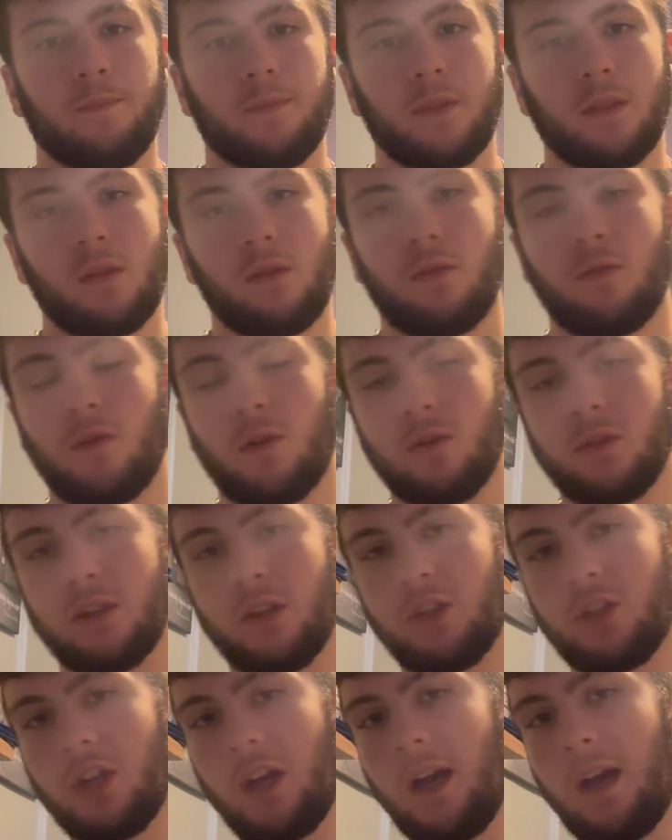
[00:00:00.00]
throws a
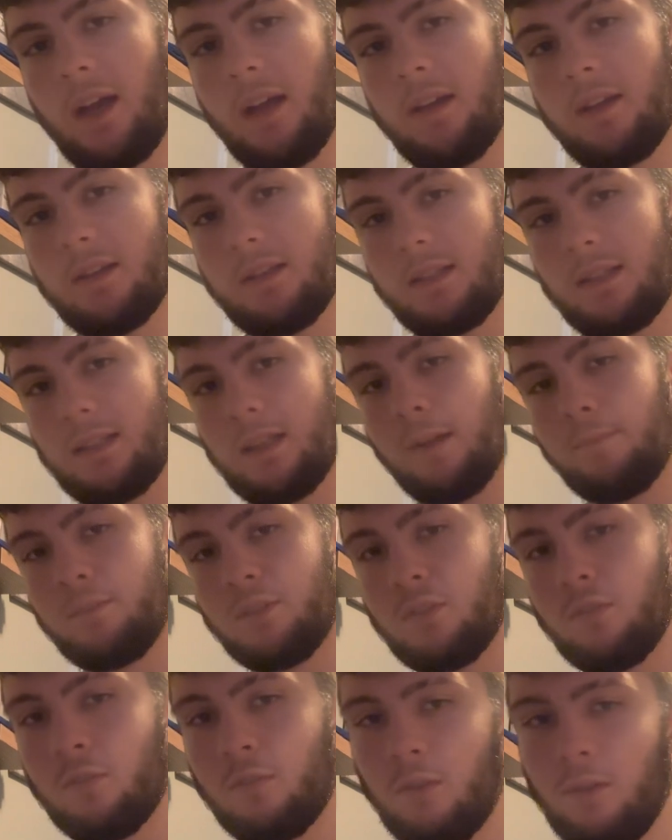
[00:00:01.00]
shot, steps
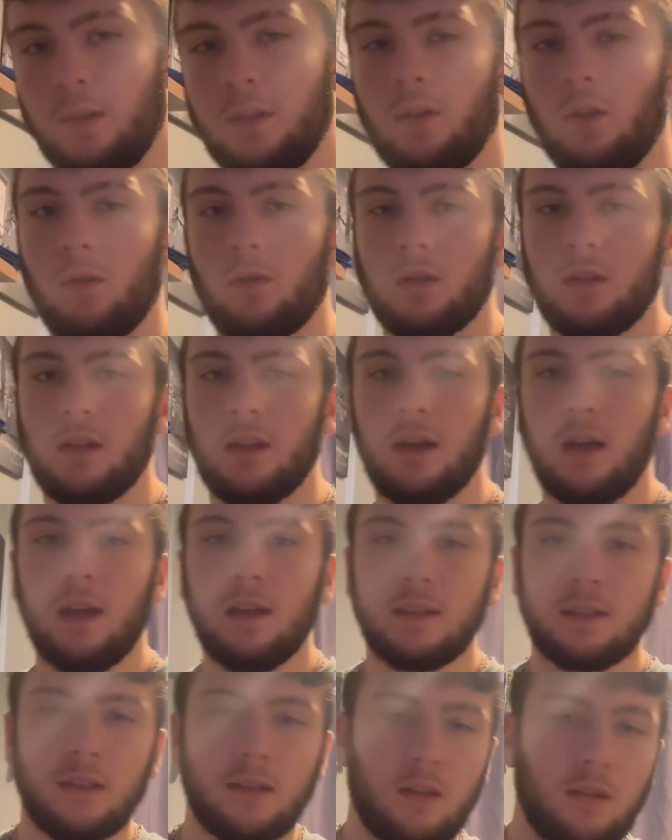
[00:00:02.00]
through into
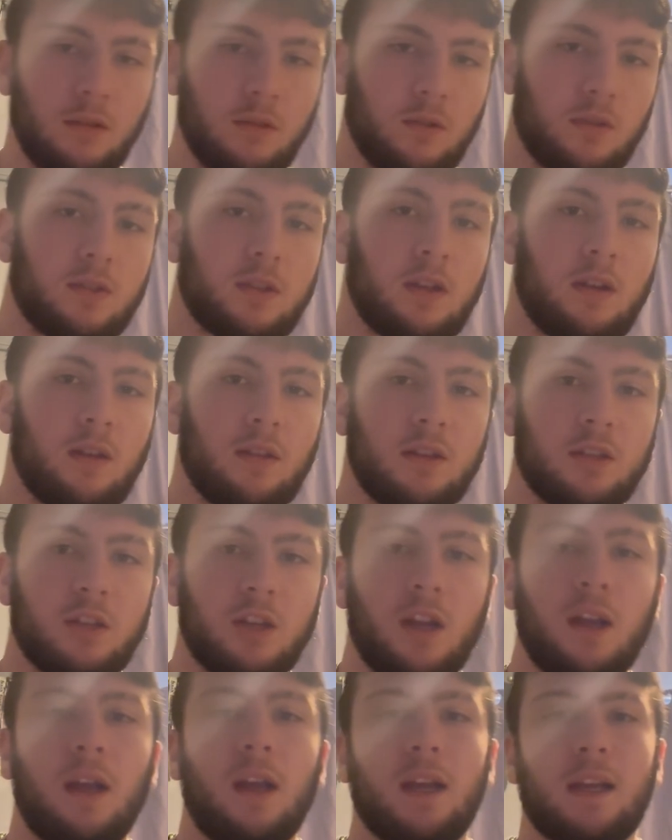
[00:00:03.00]
orthodox, and then throws another
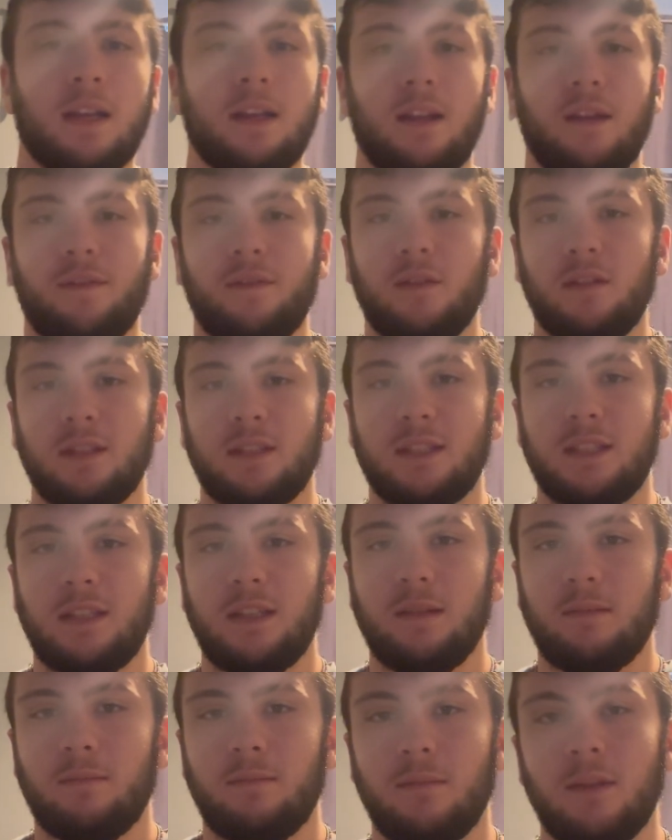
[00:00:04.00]
shot, I could definitely see
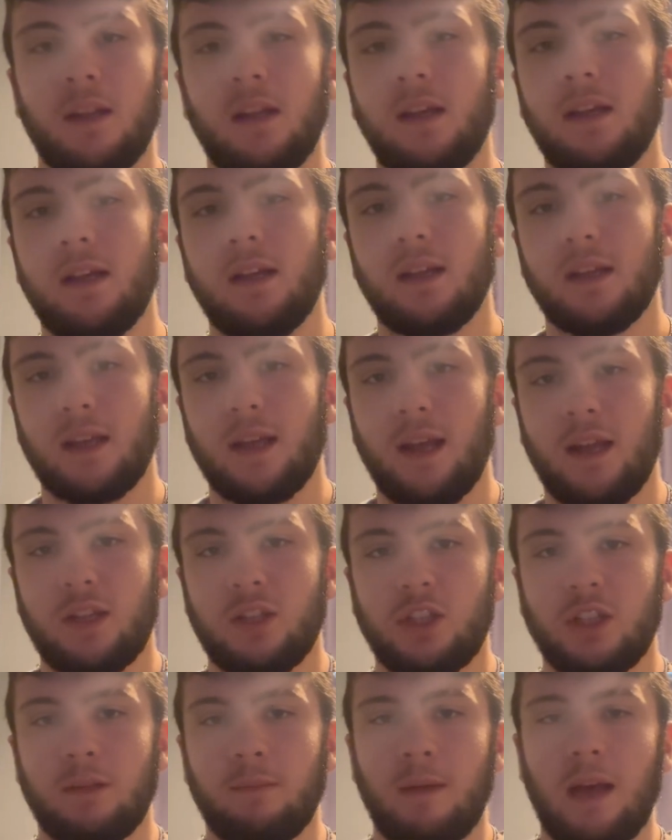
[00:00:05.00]
him
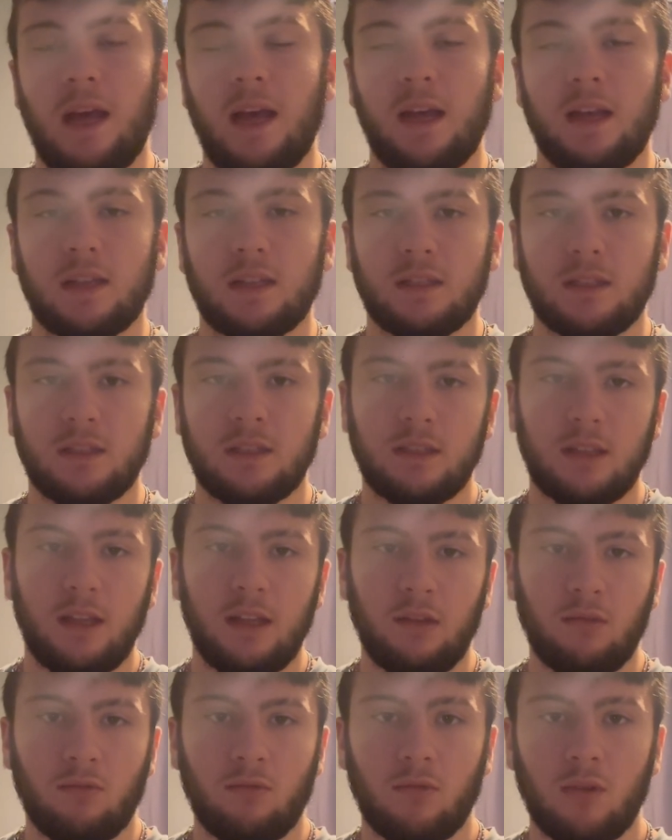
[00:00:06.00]
catching Max
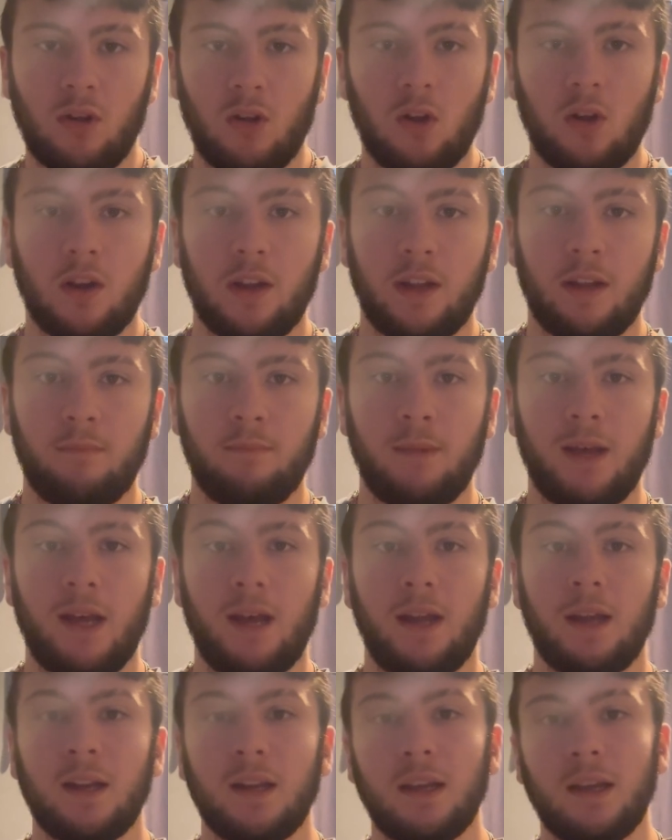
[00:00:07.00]
and hurting him
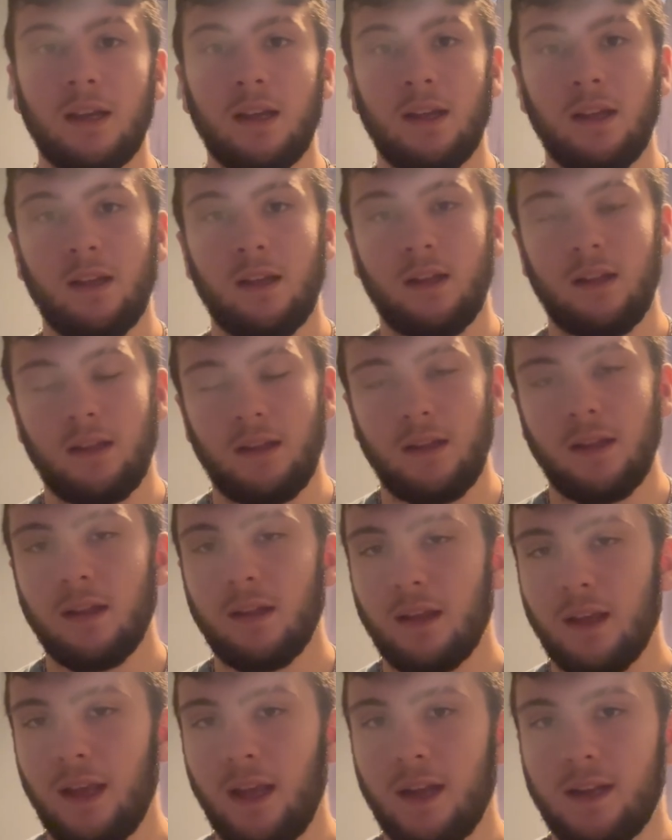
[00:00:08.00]
bad.
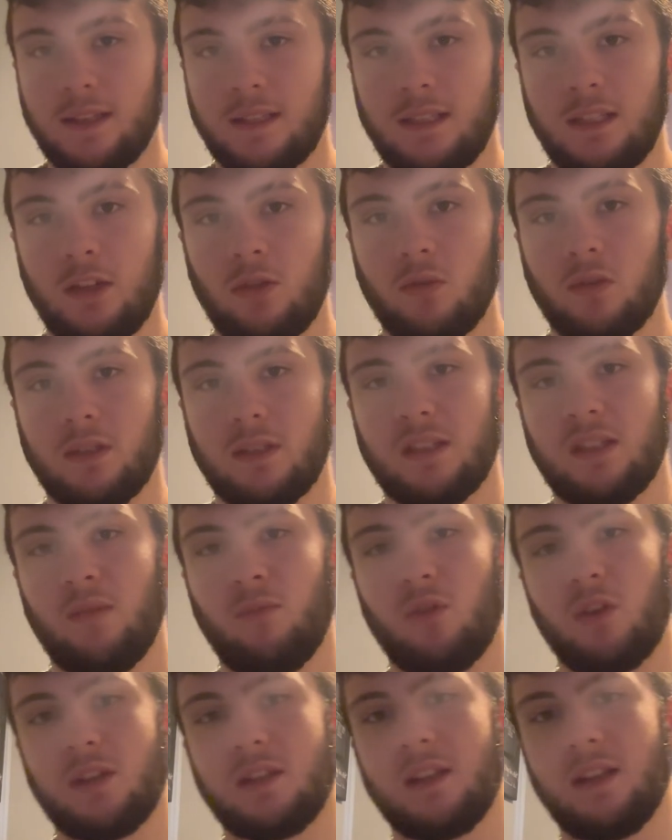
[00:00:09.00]
He had a sequence
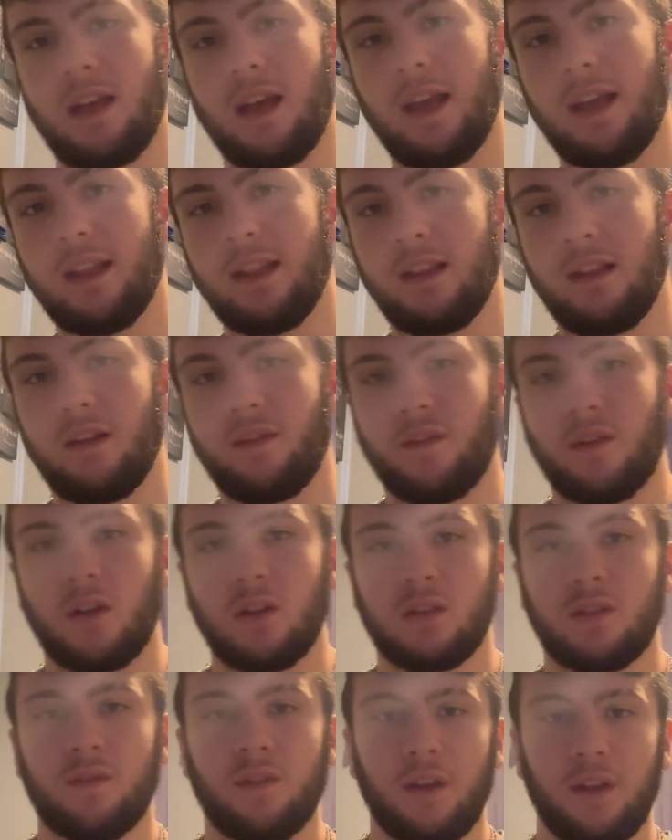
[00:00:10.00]
similar to that in their
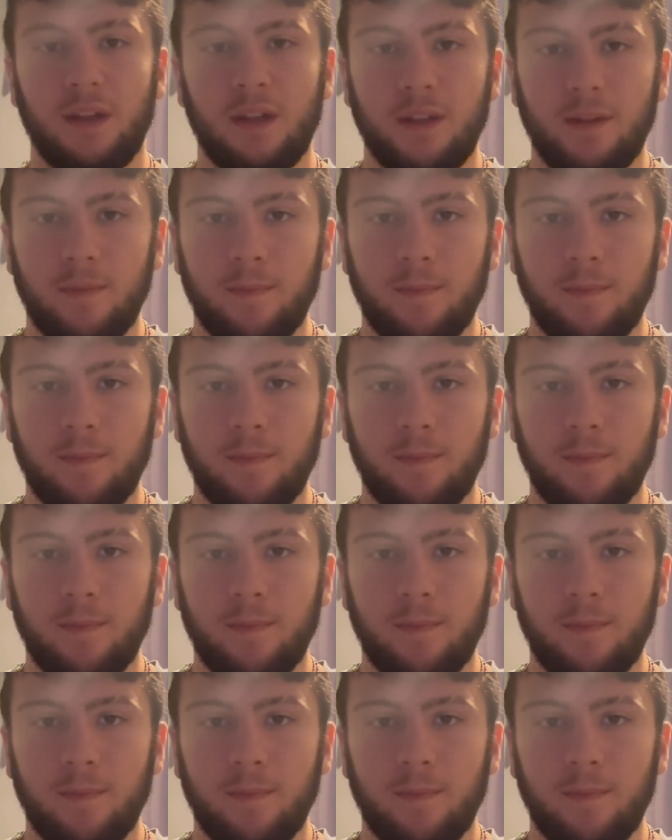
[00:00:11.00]
first fight.